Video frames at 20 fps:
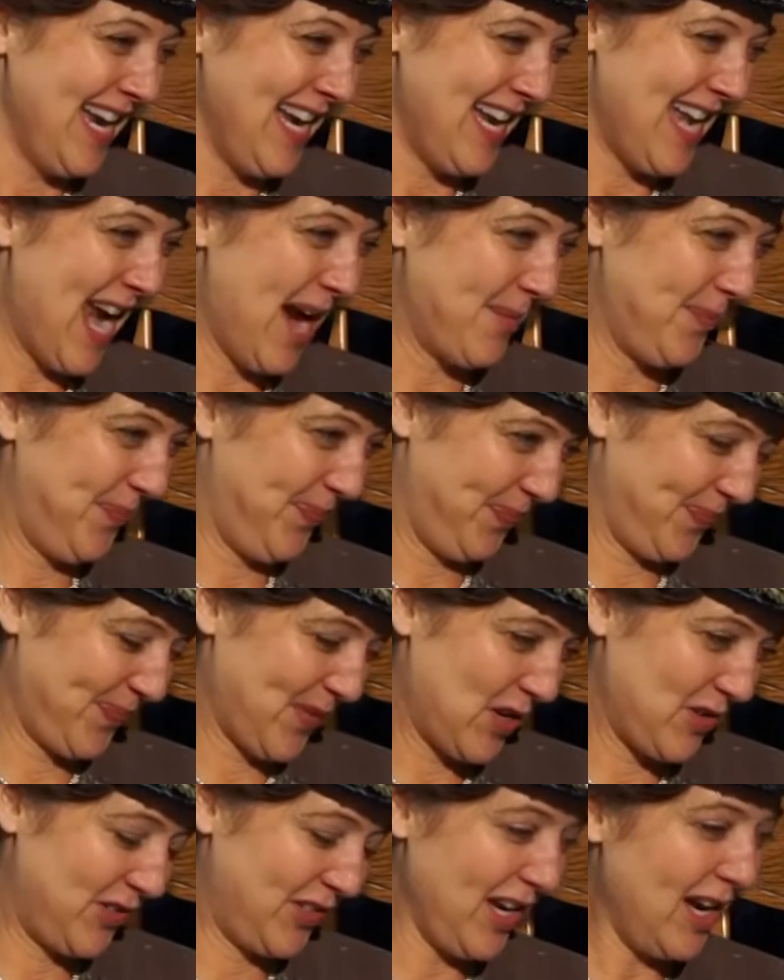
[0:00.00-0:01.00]
Now,
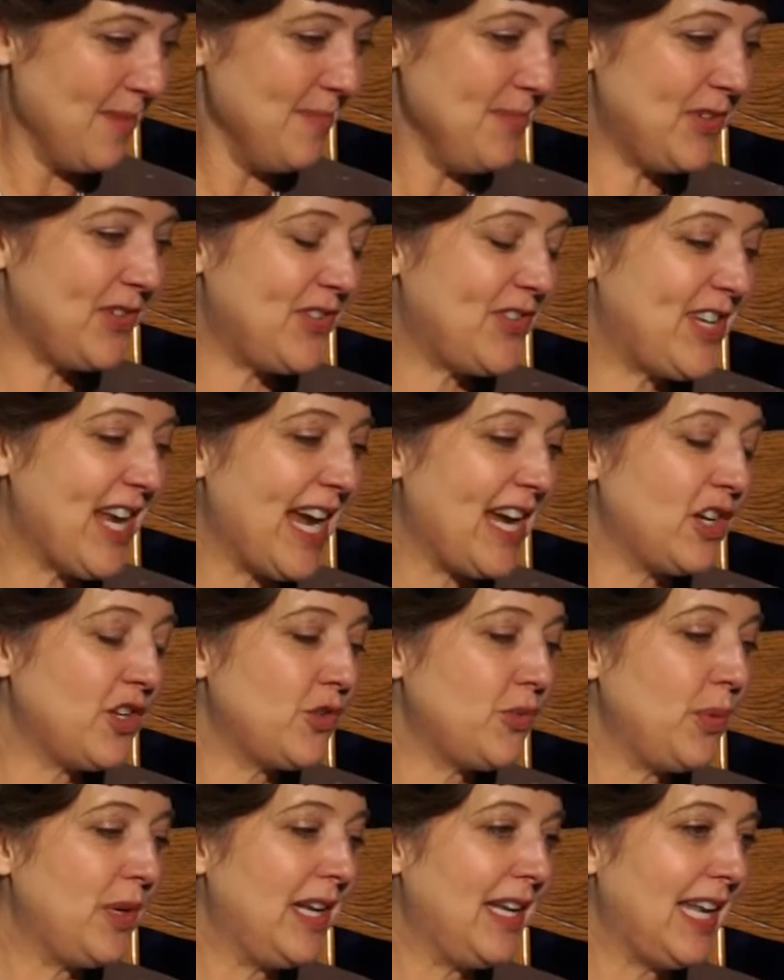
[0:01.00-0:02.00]
some
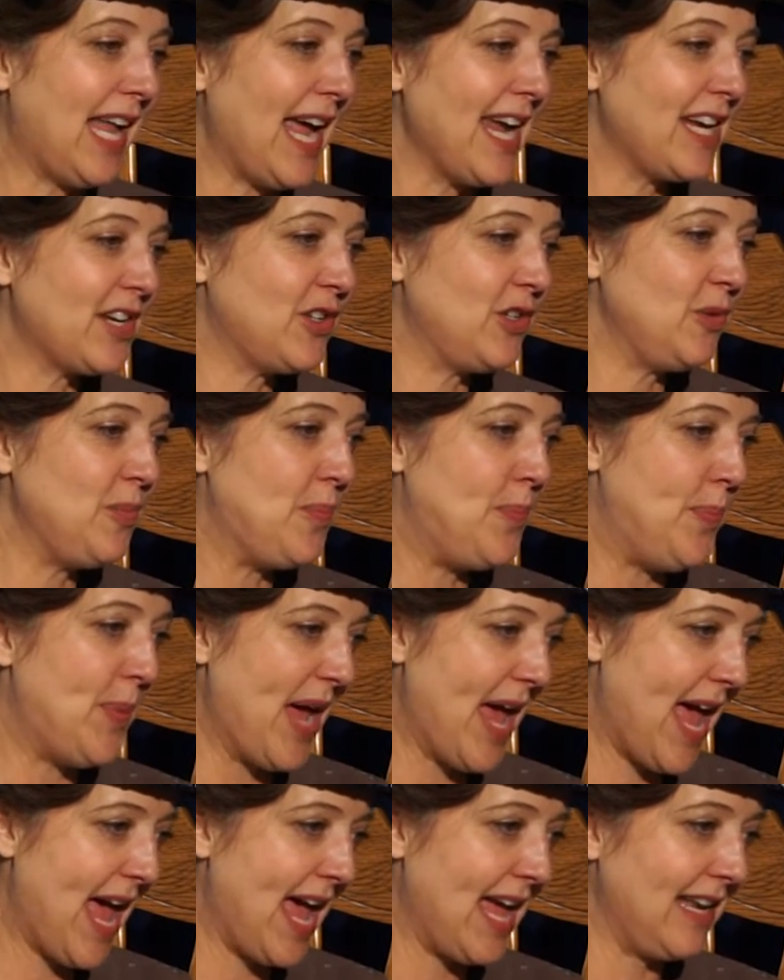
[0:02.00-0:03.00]
states would like to
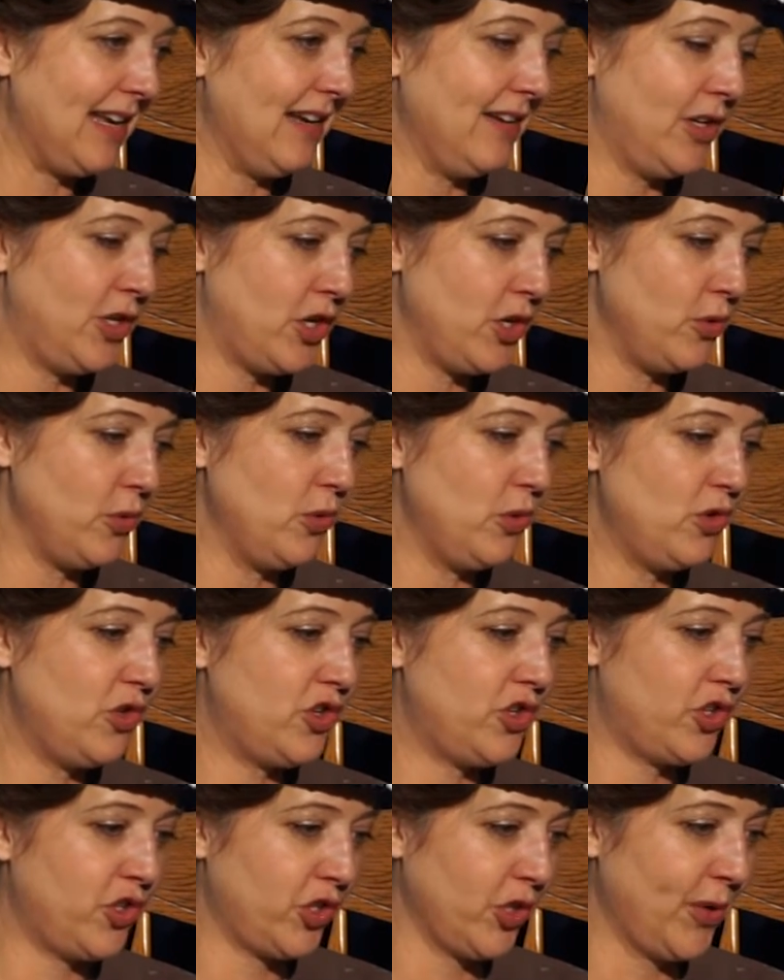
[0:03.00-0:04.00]
ban huge
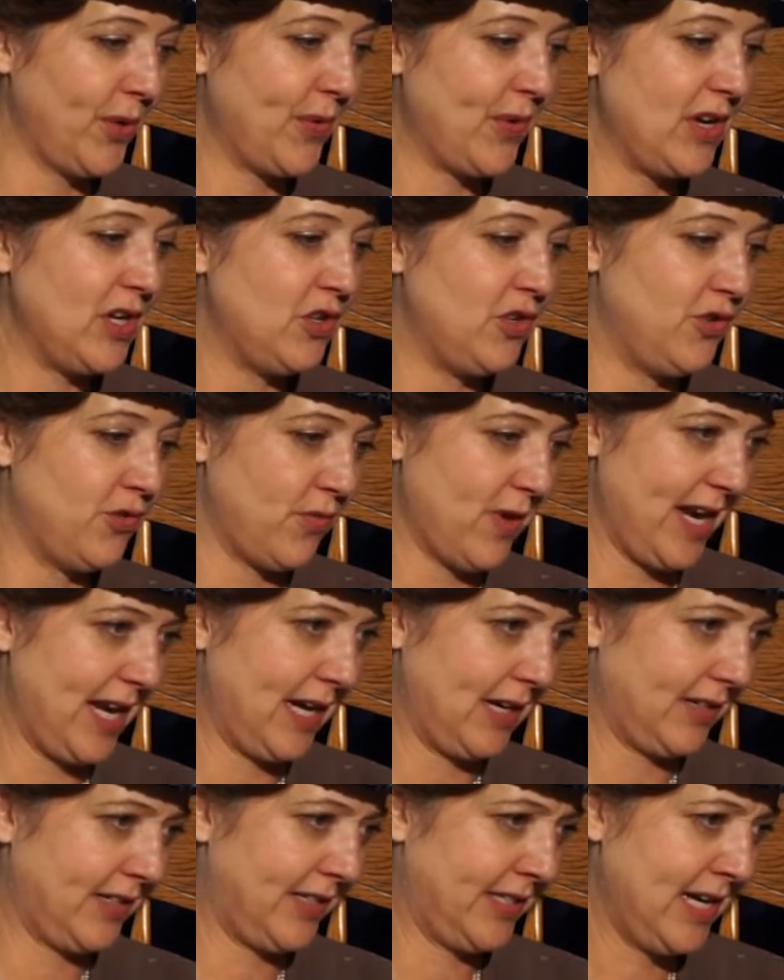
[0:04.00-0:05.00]
sugary
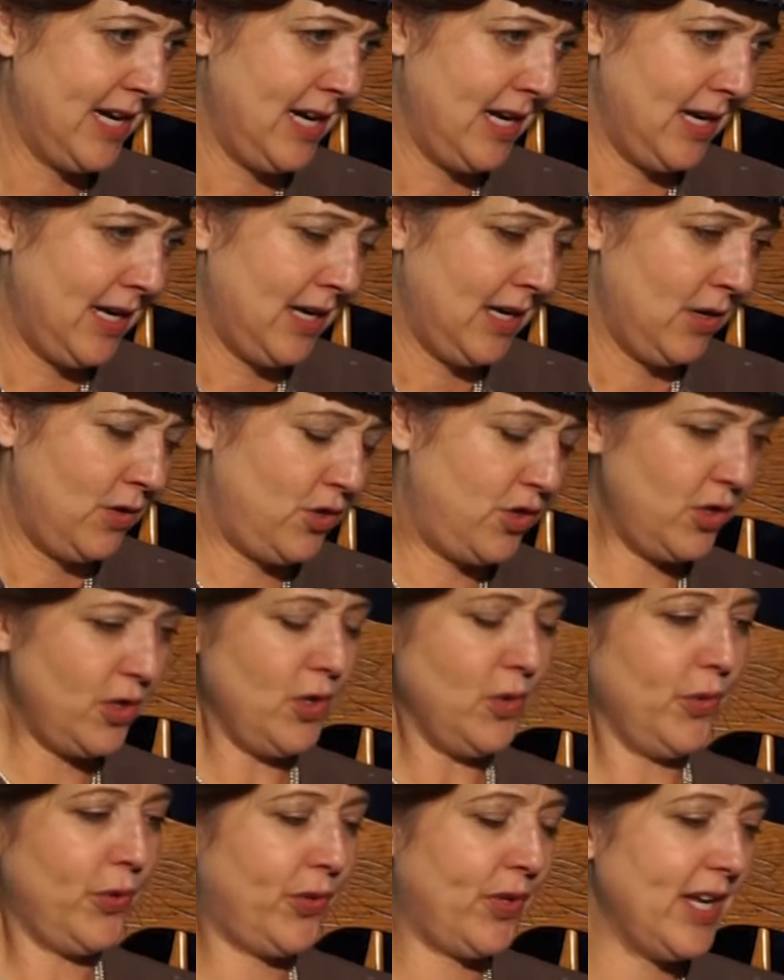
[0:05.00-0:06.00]
drinks. Do
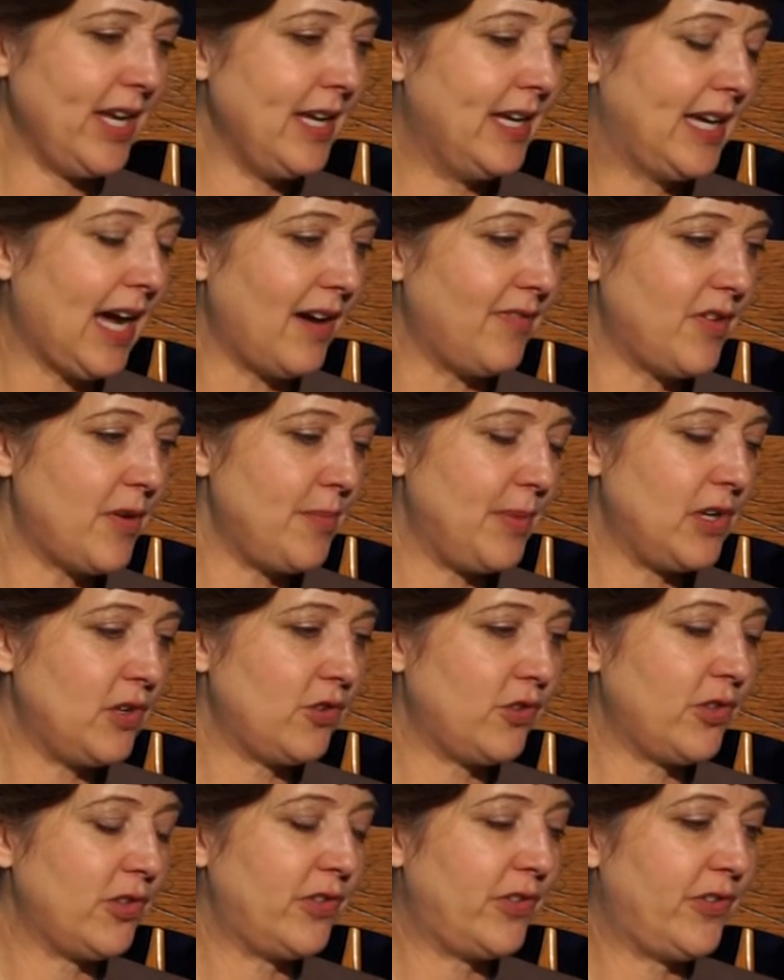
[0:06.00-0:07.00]
you think government
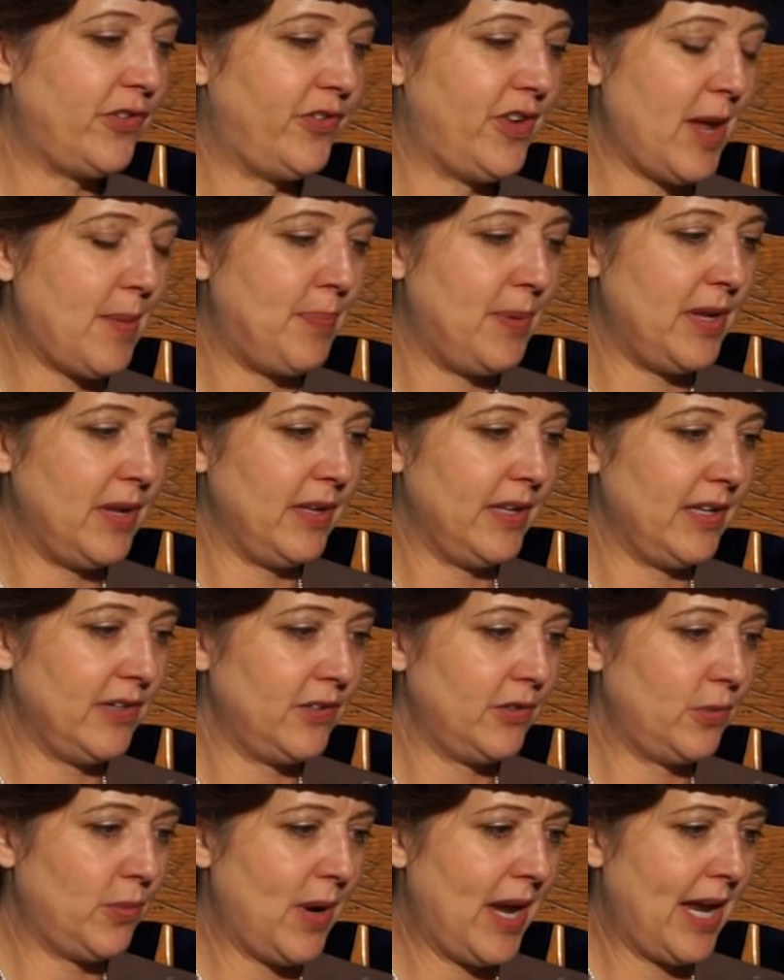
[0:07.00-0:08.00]
should step in
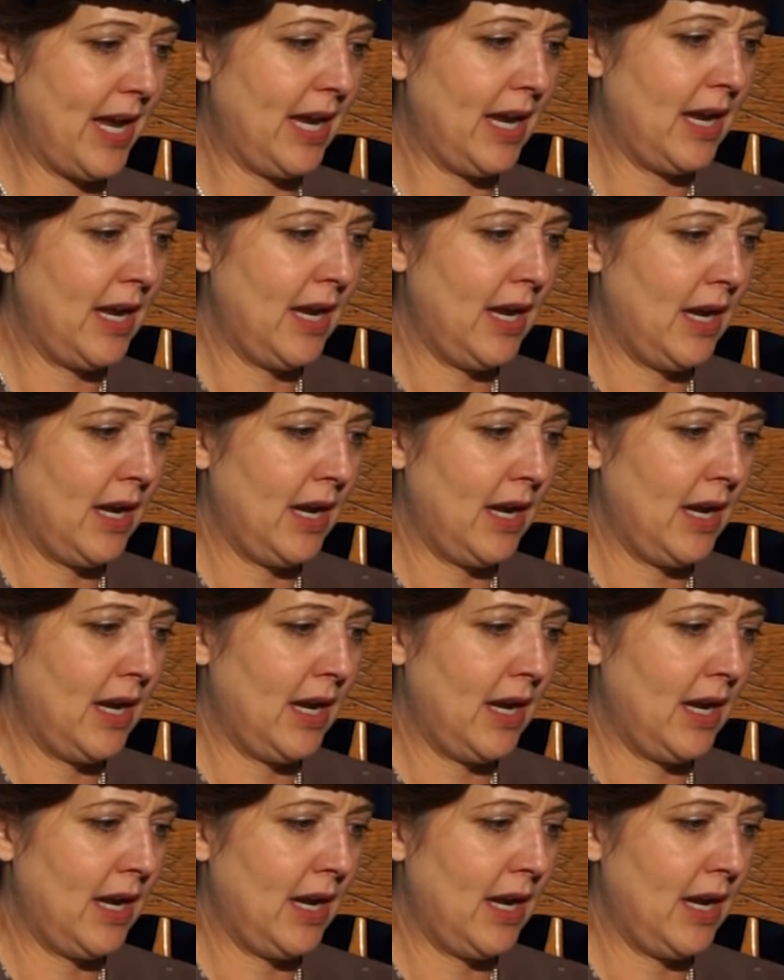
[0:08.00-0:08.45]
this way?